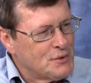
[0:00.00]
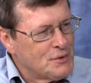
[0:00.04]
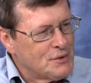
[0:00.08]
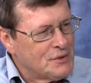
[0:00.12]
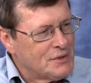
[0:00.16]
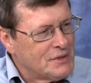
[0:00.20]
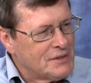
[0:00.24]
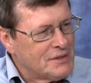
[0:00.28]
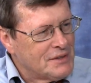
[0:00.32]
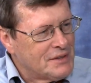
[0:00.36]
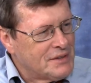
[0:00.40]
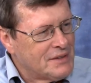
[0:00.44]

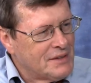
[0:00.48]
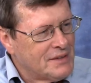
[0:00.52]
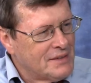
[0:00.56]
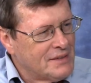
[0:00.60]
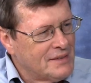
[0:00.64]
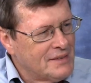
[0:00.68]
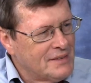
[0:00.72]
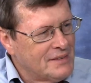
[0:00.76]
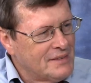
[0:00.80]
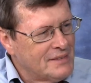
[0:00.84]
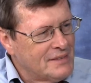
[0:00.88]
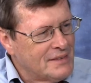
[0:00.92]
That
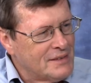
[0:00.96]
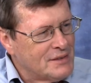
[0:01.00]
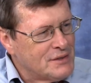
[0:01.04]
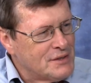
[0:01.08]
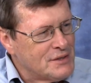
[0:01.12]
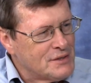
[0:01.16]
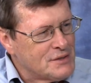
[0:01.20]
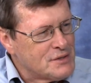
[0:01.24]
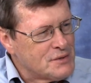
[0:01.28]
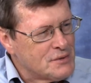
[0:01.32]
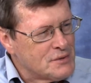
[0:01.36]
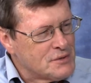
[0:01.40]
that
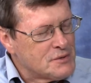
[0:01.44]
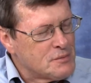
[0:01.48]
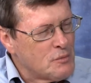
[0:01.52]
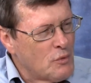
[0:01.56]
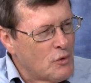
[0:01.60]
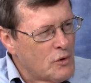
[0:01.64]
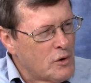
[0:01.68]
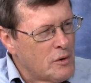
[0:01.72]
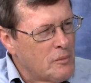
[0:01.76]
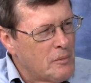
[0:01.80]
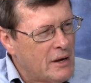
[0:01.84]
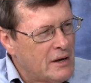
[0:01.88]
this yeah. is
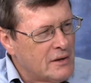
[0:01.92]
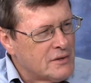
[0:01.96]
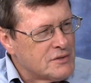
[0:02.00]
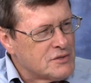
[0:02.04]
more about